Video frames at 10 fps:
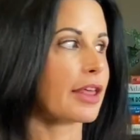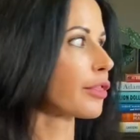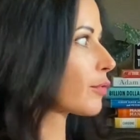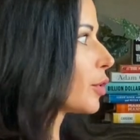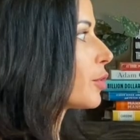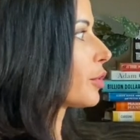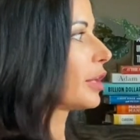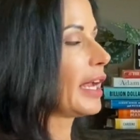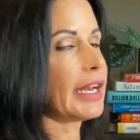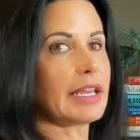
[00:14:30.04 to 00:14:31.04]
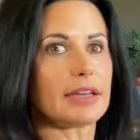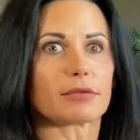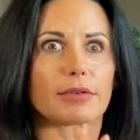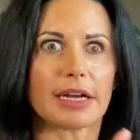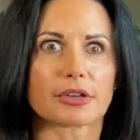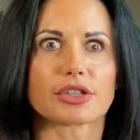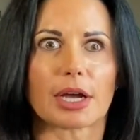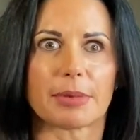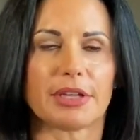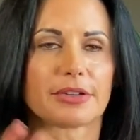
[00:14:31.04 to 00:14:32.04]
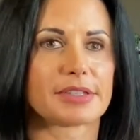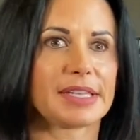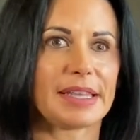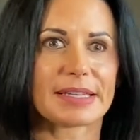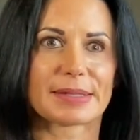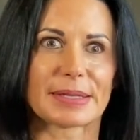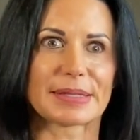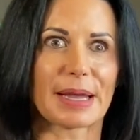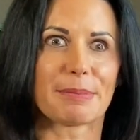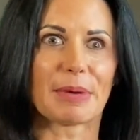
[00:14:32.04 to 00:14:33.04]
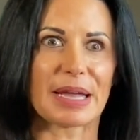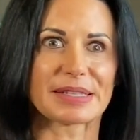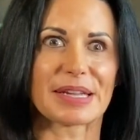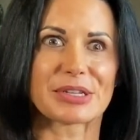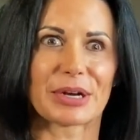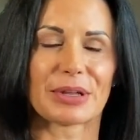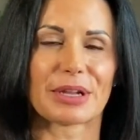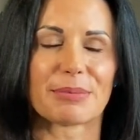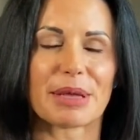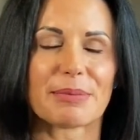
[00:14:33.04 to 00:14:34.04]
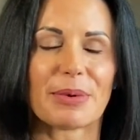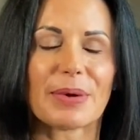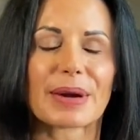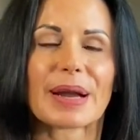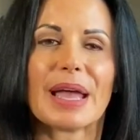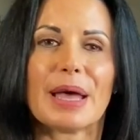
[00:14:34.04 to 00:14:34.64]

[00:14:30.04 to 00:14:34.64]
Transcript: Through creating ReinerStop, and you'll see this as I share a little bit more,